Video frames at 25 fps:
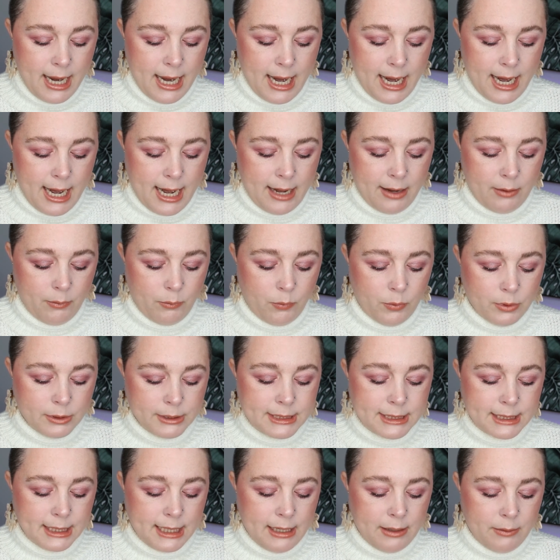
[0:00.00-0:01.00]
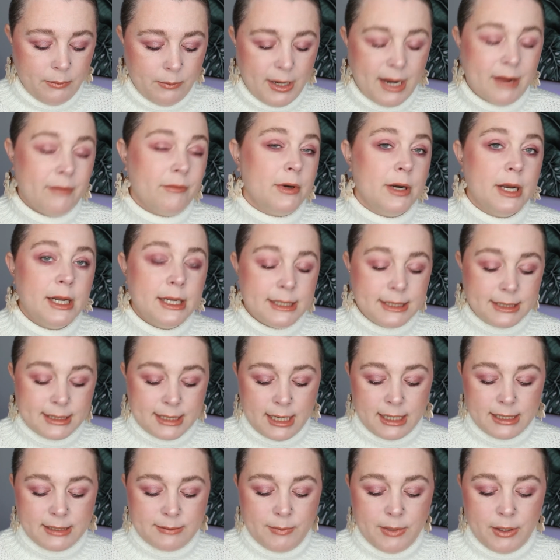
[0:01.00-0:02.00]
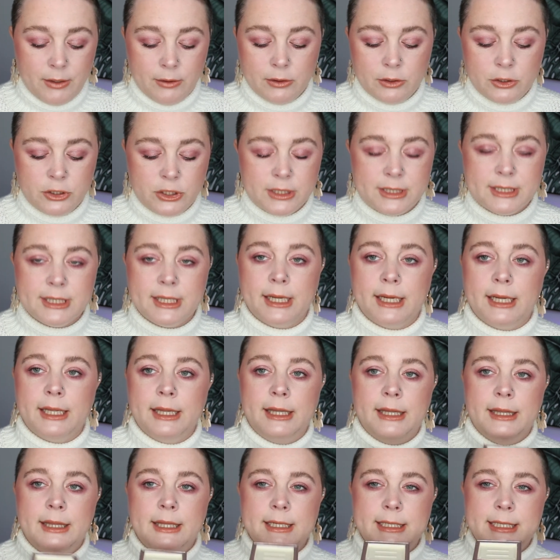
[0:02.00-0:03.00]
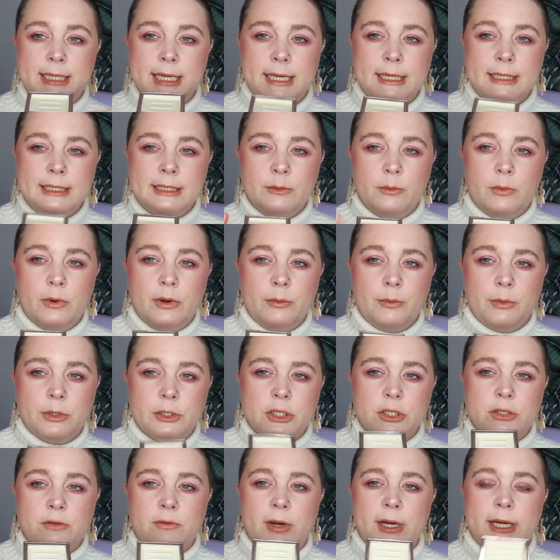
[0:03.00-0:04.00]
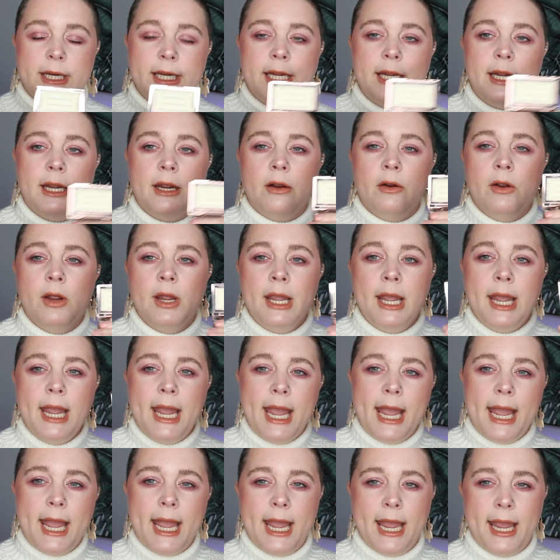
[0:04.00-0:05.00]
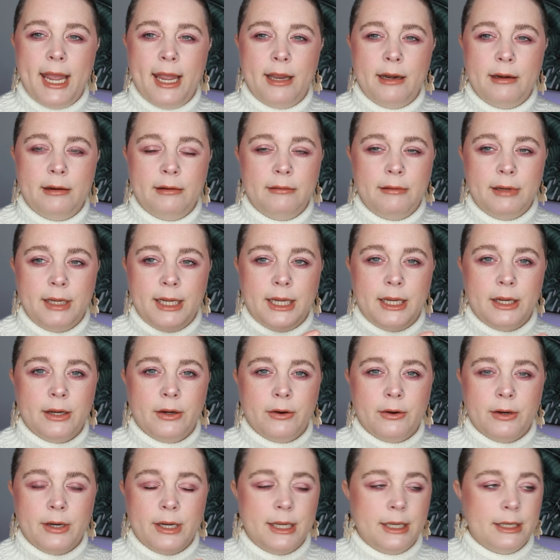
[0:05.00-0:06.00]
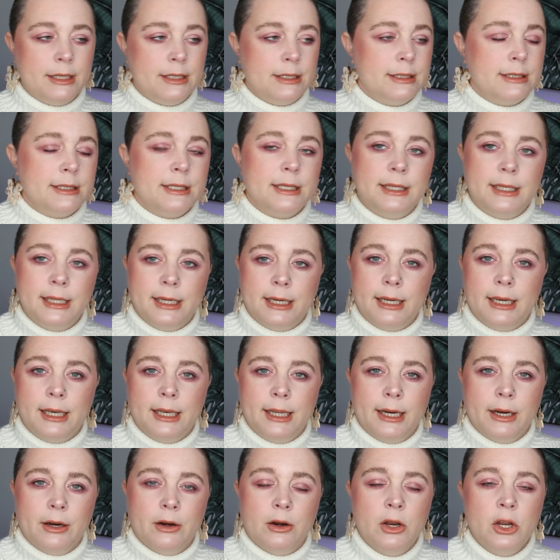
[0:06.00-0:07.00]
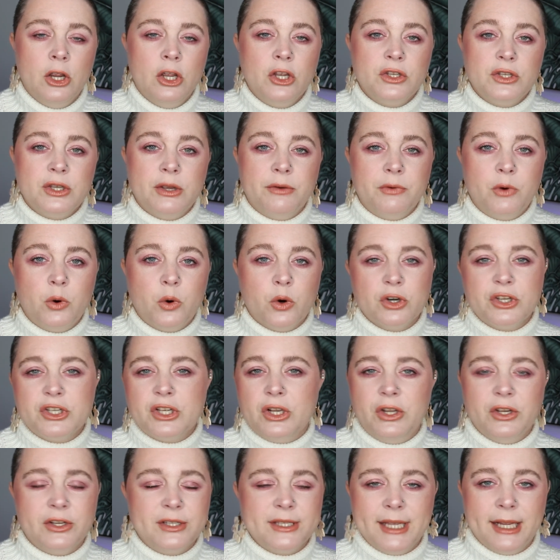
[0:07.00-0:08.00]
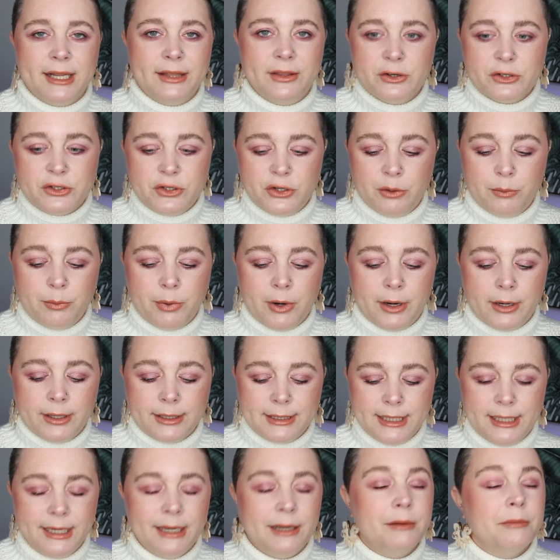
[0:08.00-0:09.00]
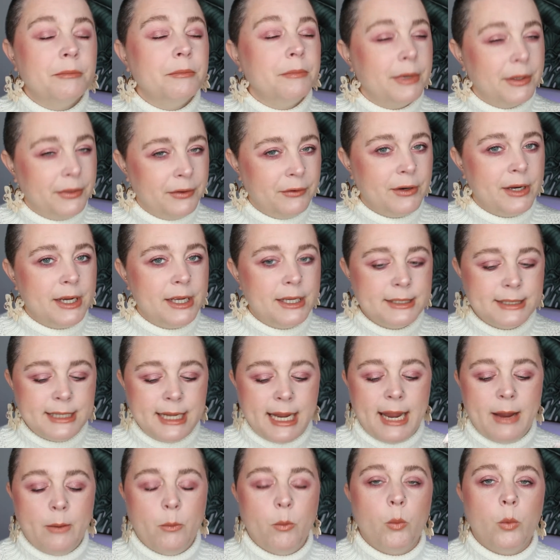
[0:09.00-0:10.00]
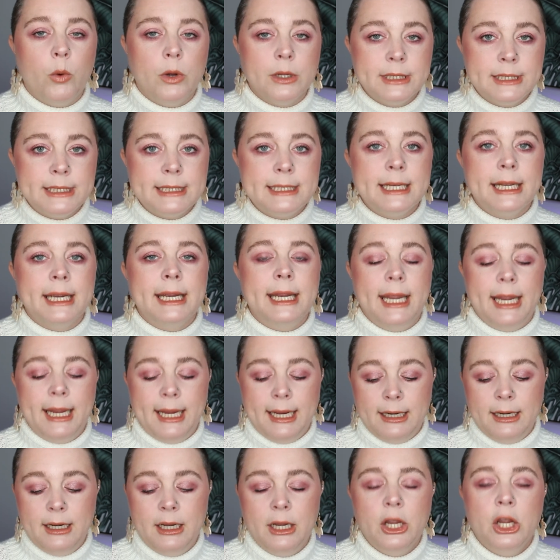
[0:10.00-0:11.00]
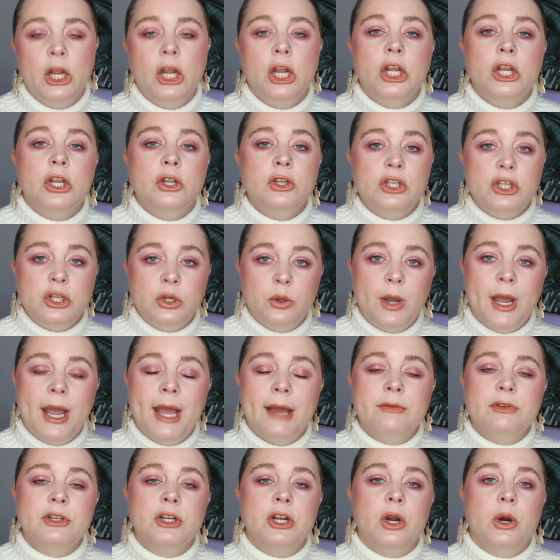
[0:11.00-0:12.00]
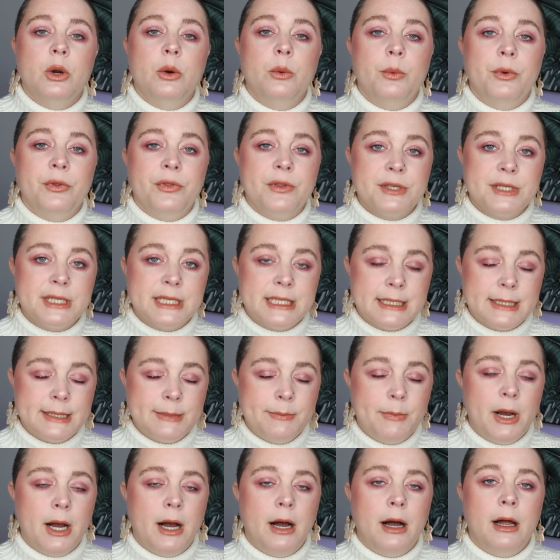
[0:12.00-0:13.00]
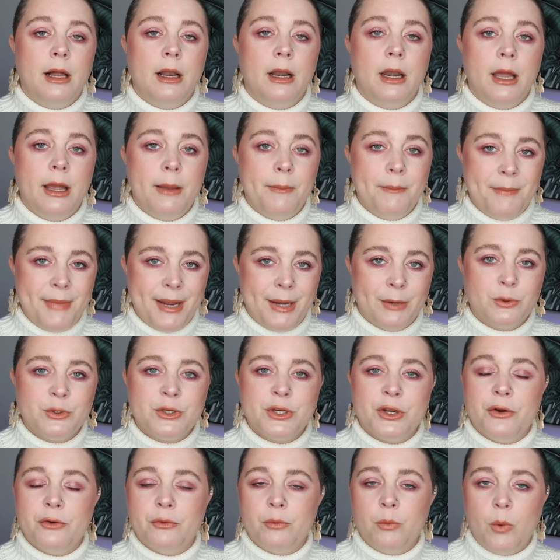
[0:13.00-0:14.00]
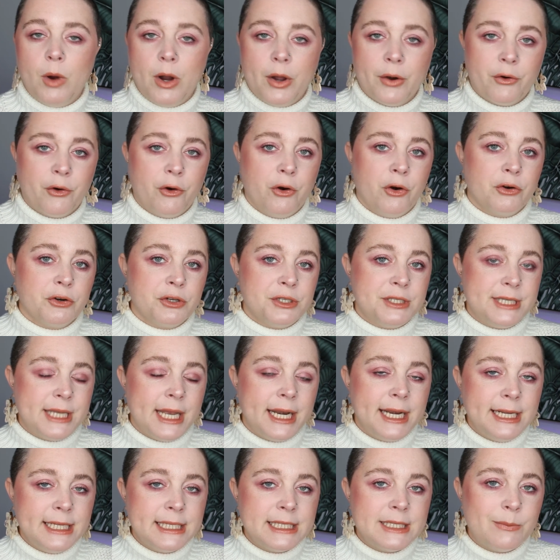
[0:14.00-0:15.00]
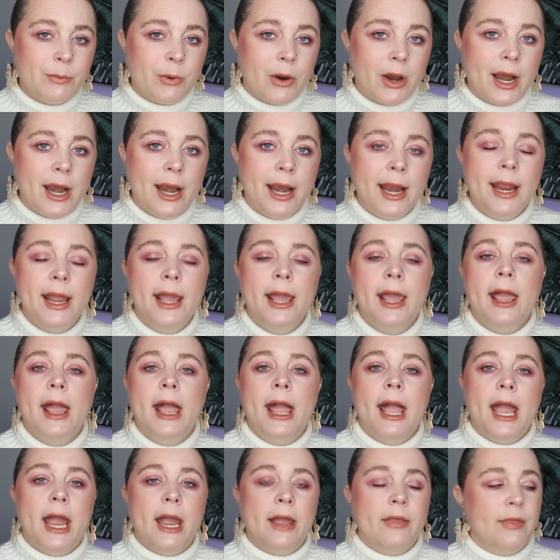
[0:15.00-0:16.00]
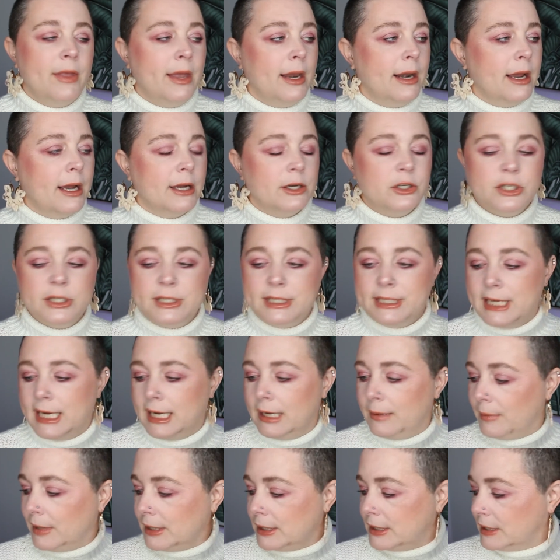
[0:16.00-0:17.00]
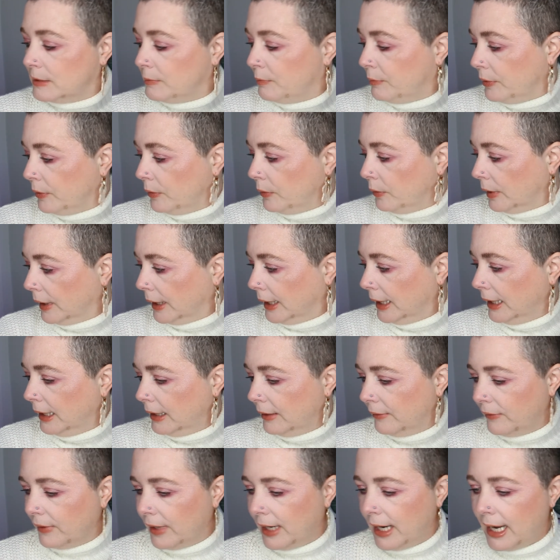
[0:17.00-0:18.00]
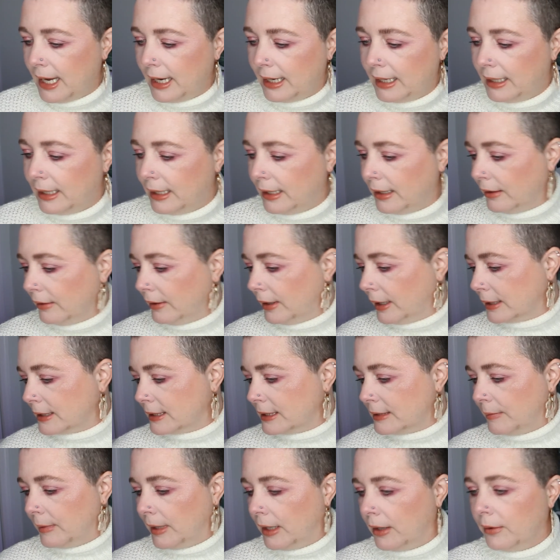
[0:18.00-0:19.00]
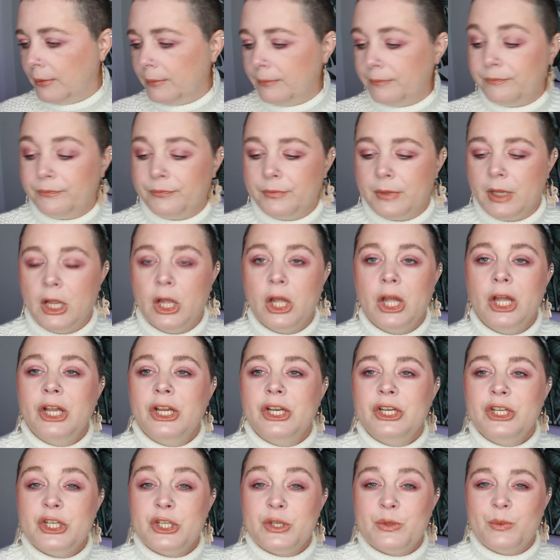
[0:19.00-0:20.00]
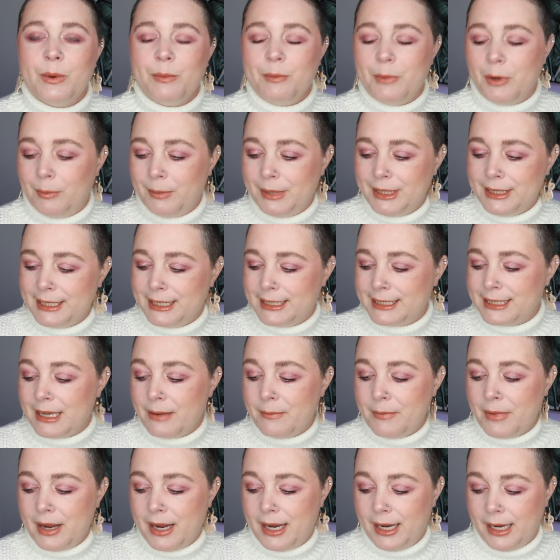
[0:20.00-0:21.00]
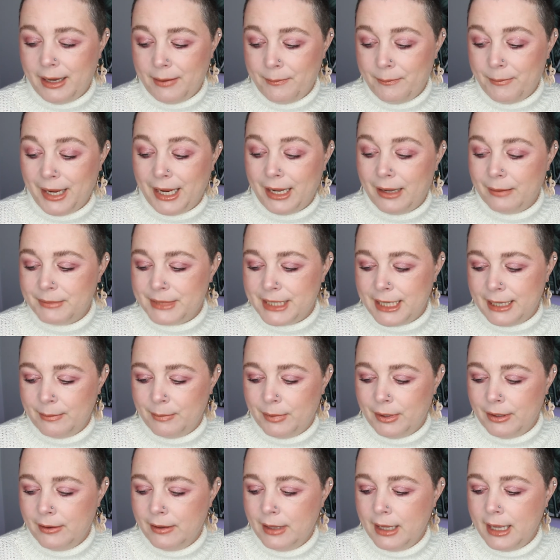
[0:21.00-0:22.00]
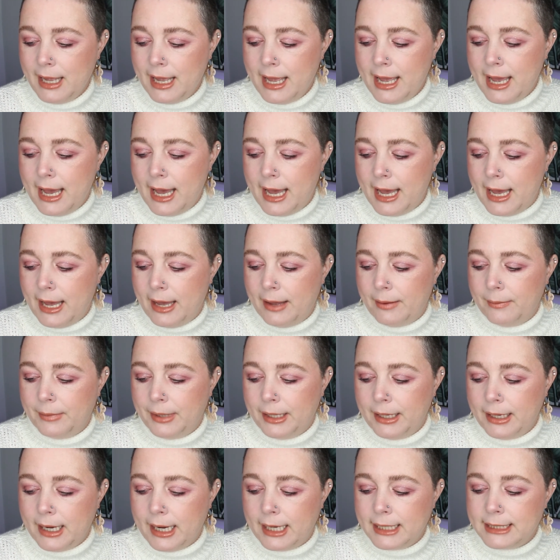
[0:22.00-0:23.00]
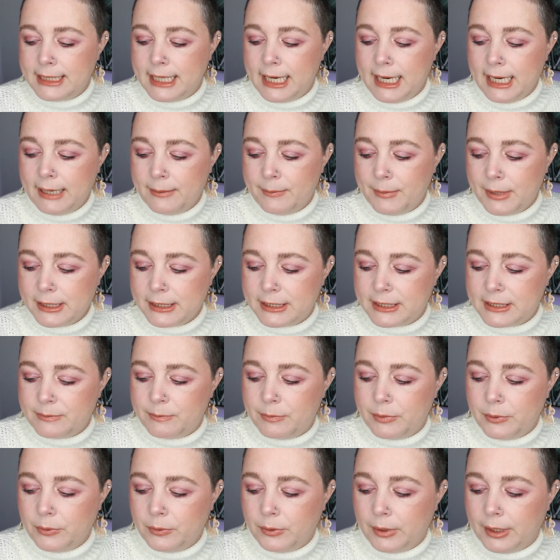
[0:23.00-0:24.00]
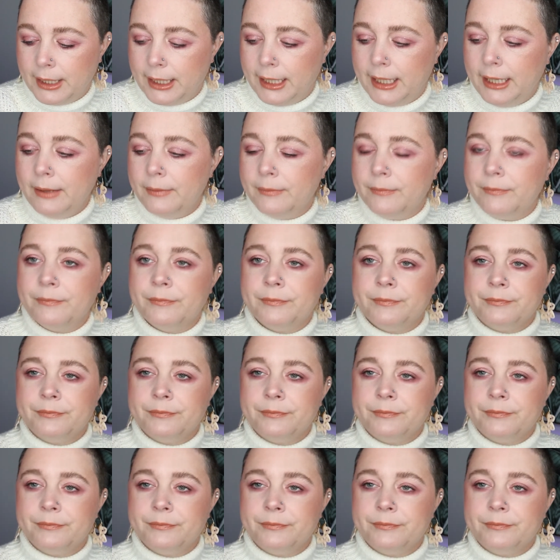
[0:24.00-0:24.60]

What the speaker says: And once again, we have a nice size mirror, just like the tinted one, which is right here. And here is the clear. So of course it looks like there's no product in it, but there is. And once again, you do have to go in with a small amount of water or setting spray. And then I just take my spoolie, if I had it here next to me, oh, just one moment, it's on my makeup table. I take my spoolie,